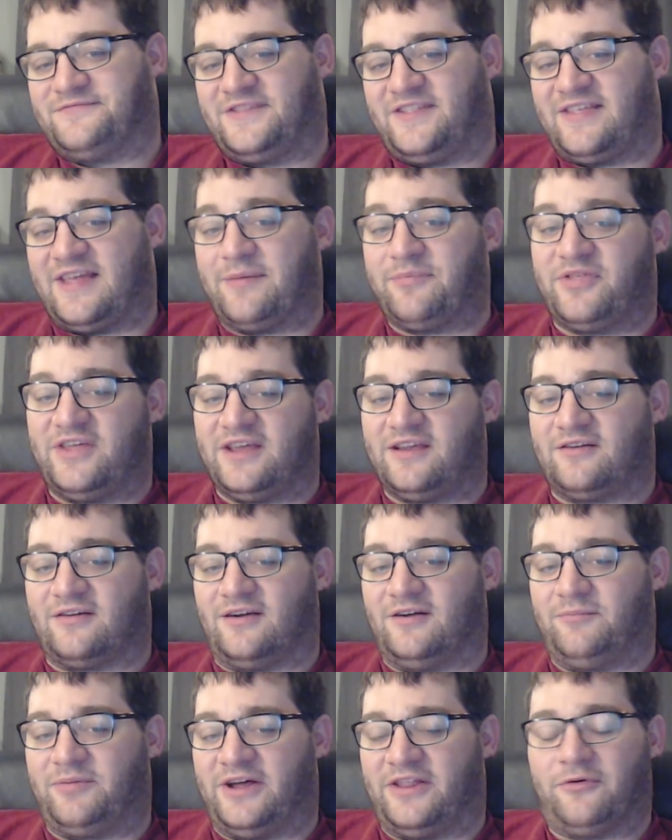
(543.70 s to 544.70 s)
Same thing,
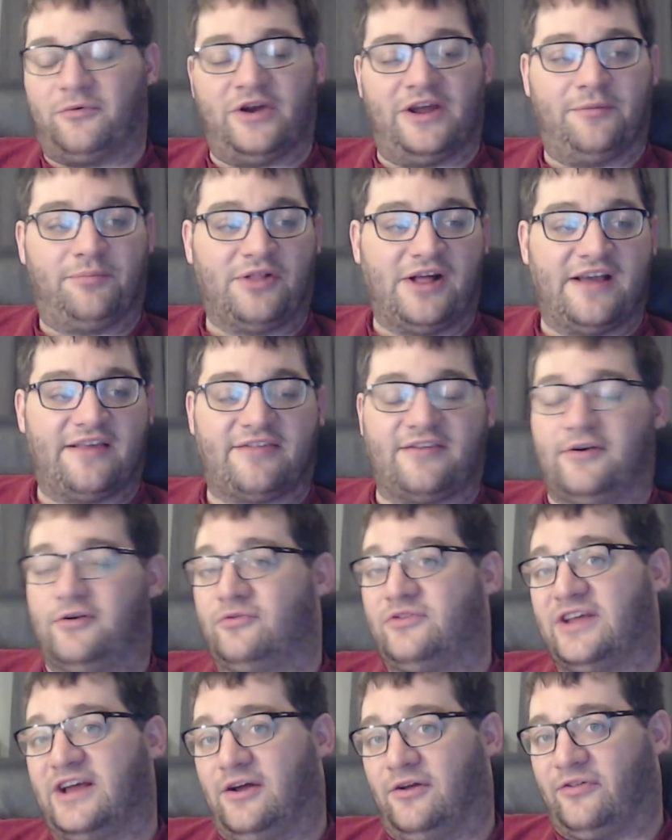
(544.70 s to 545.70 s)
by the way, applies to
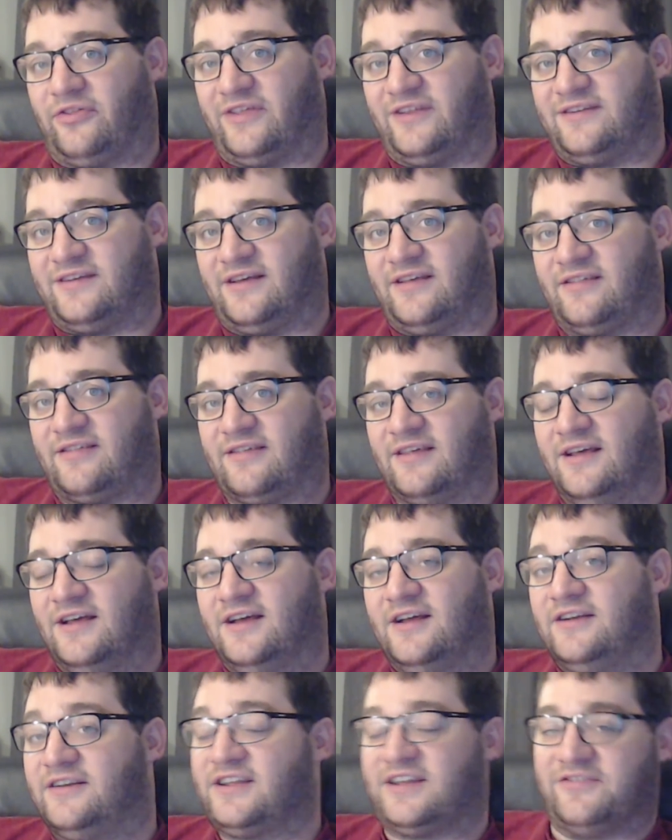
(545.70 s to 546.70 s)
hotels. It does
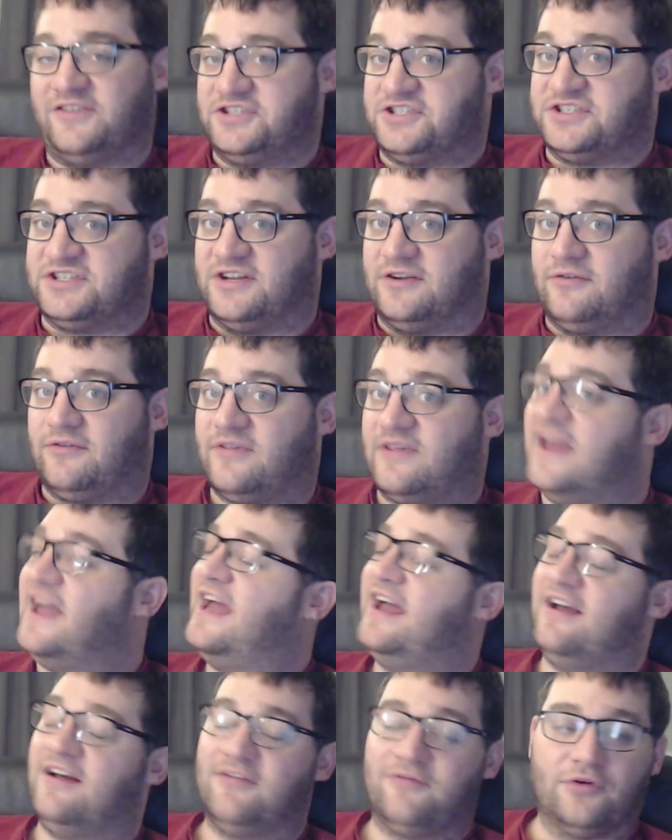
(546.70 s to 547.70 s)
to convention centers.
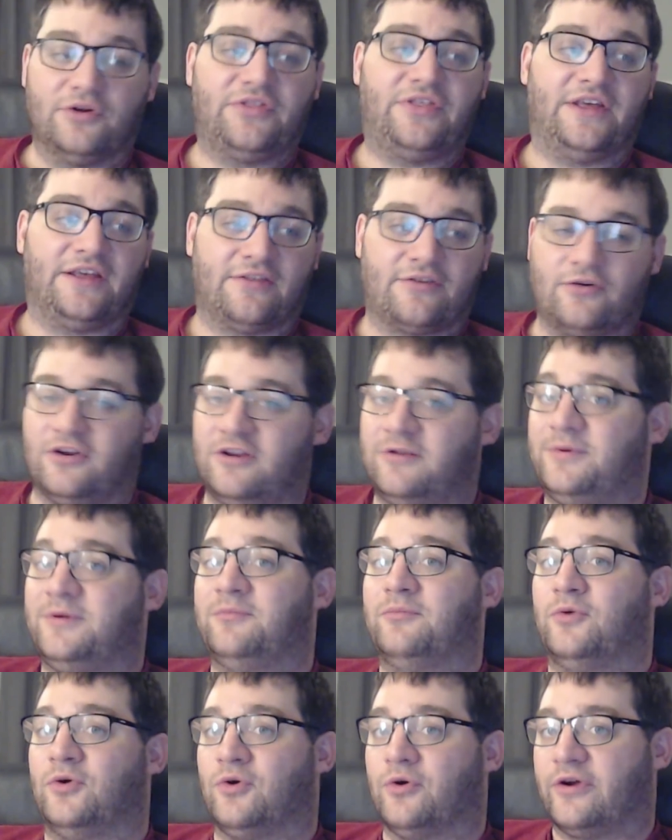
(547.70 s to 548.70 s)
Everything's going to be
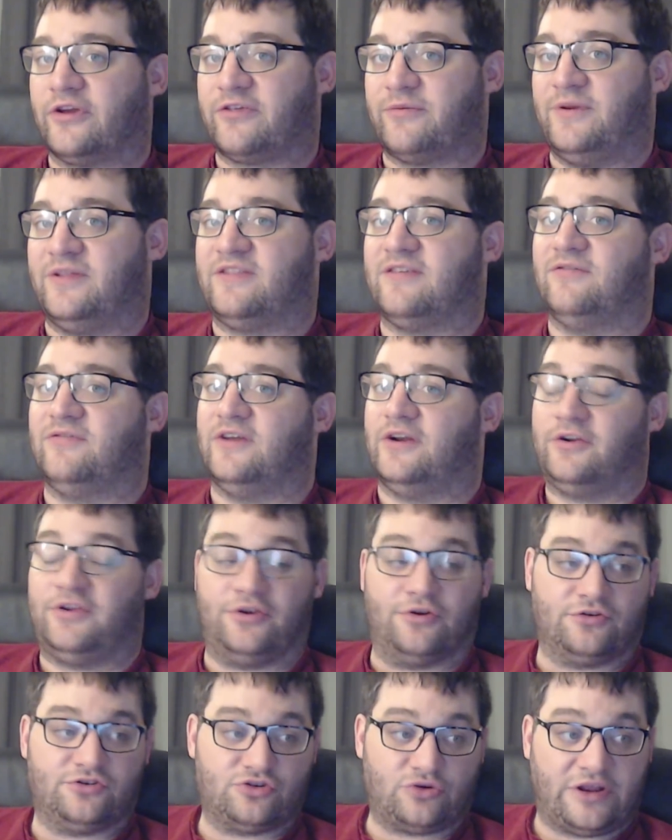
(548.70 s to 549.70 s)
more expensive there.
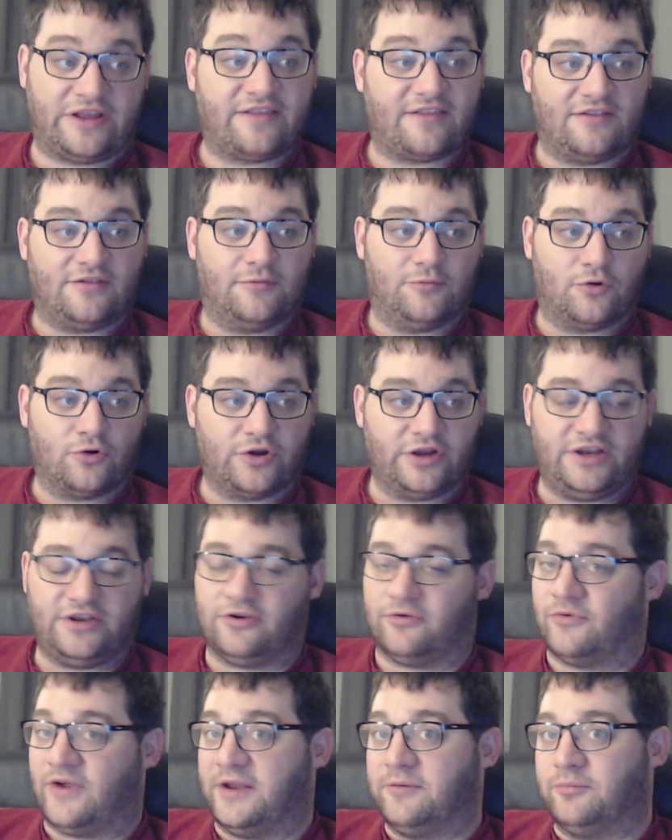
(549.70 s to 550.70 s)
Your drinks in the morning,
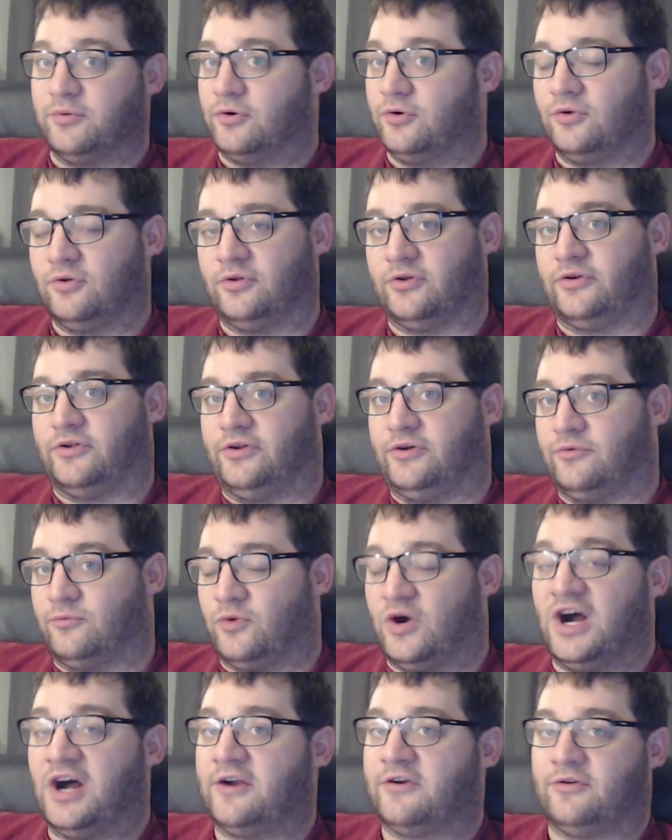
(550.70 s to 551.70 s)
your Red Bull or your
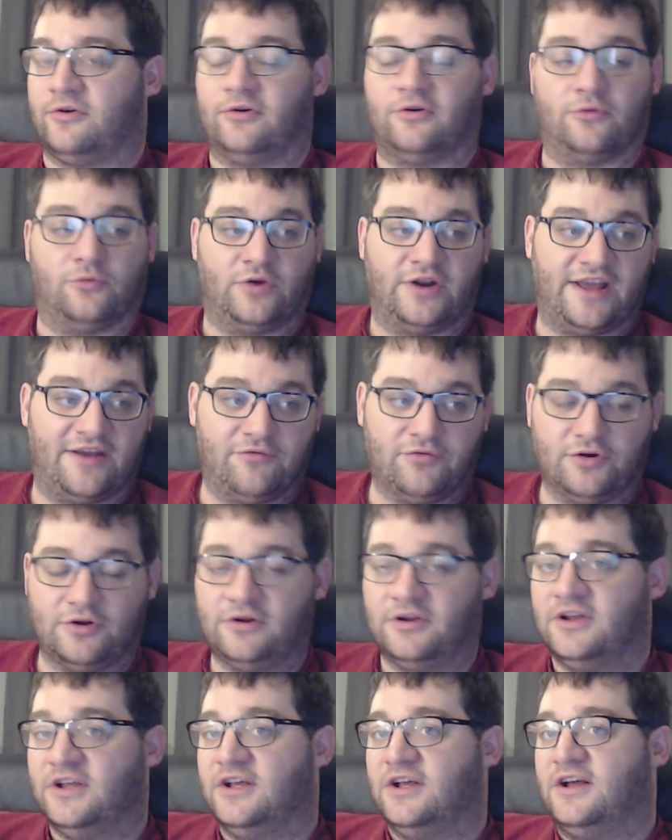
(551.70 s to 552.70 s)
water or
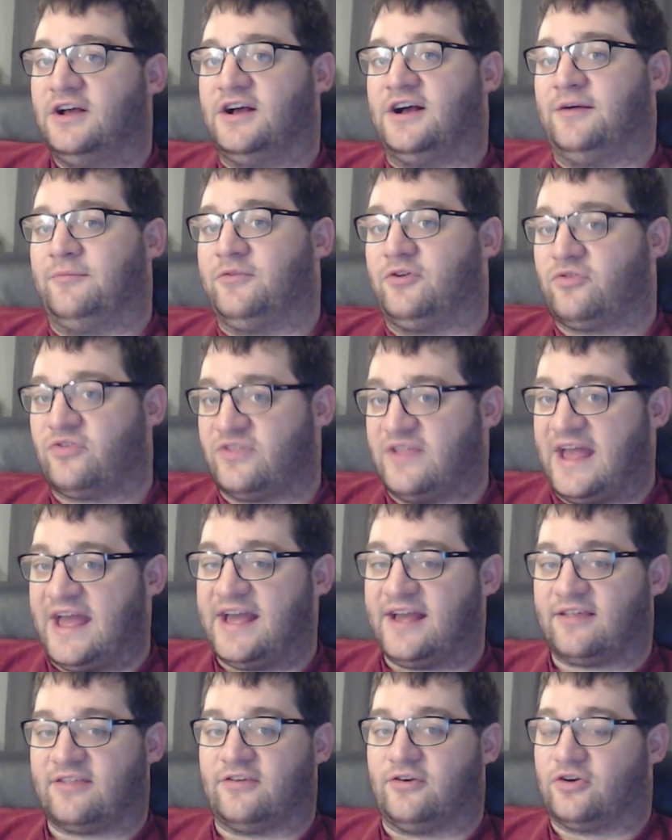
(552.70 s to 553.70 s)
whatever, your
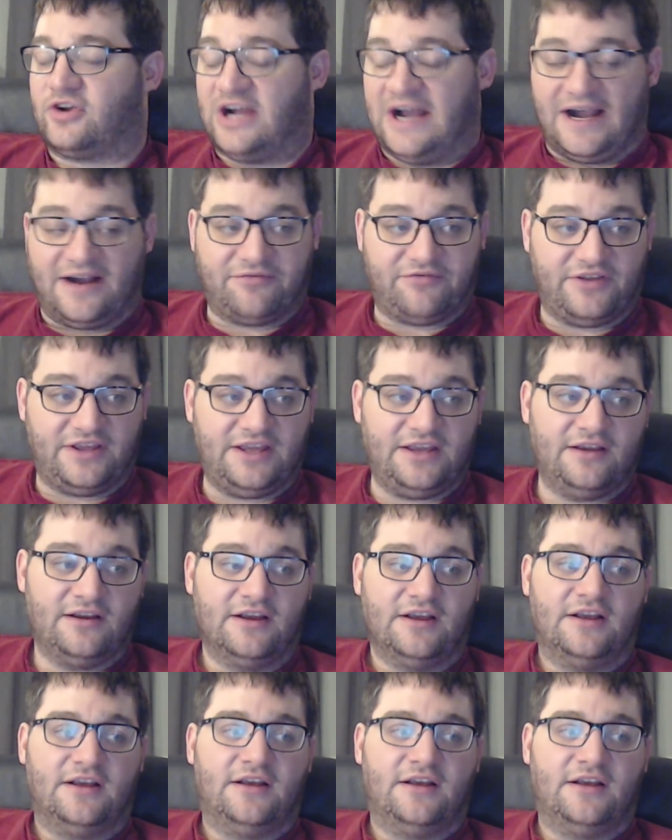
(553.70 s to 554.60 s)
snacks, your coffee,